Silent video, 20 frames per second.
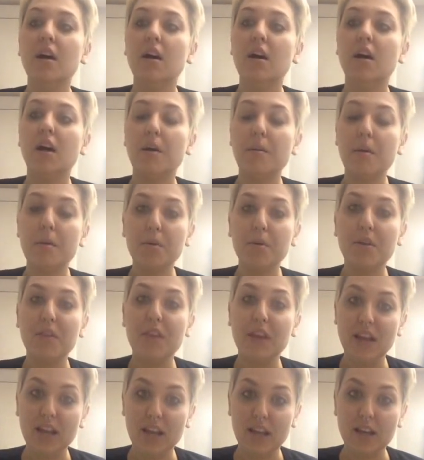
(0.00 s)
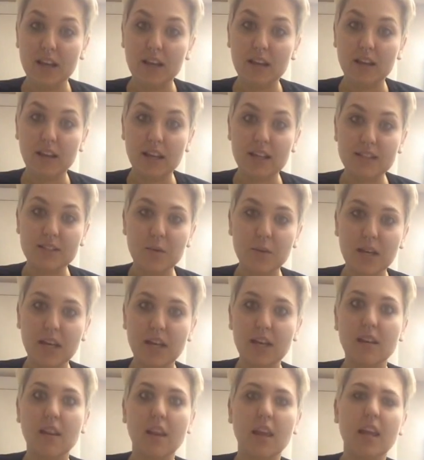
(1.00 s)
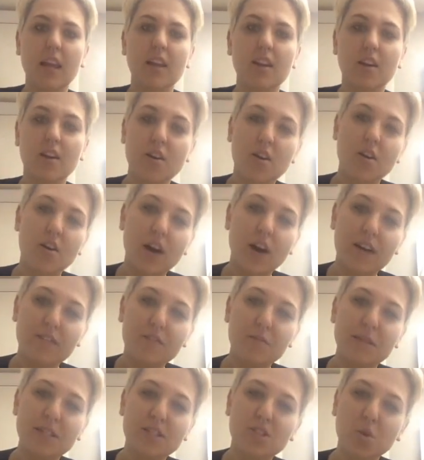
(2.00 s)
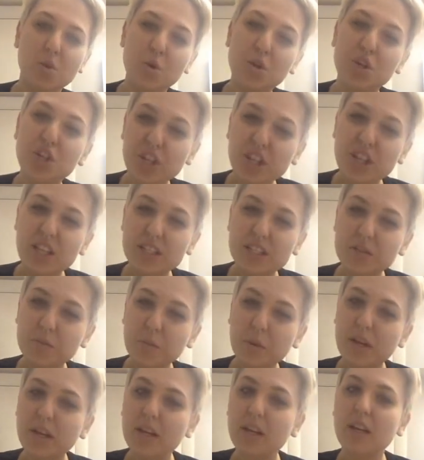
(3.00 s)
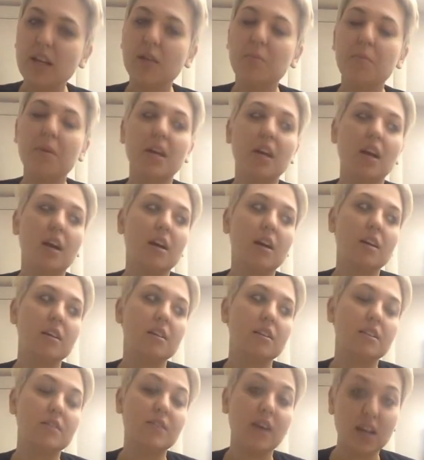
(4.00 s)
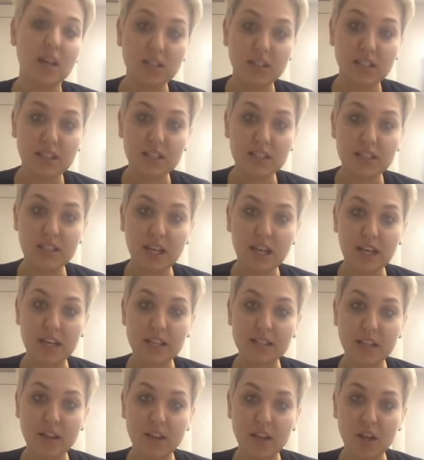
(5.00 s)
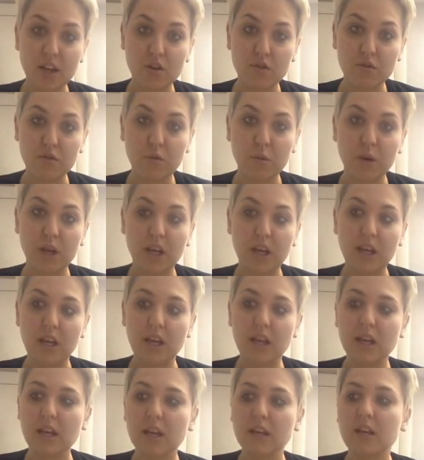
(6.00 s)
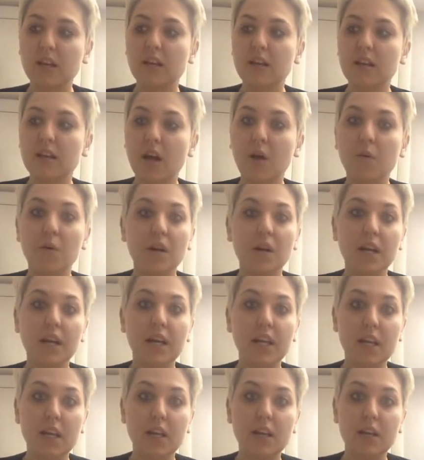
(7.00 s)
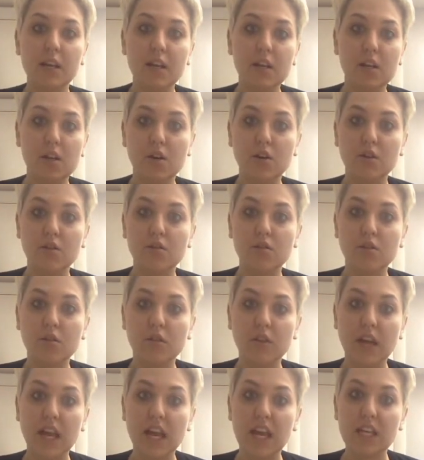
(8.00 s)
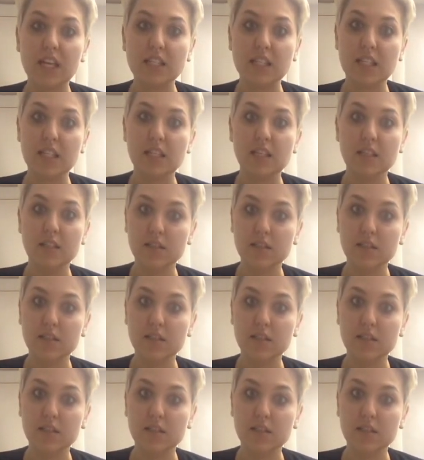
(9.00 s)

remember thinking last weekend, like, oh, I have to be so good this week because Valentine's Day is at the end of the week, and I want to eat, all the candy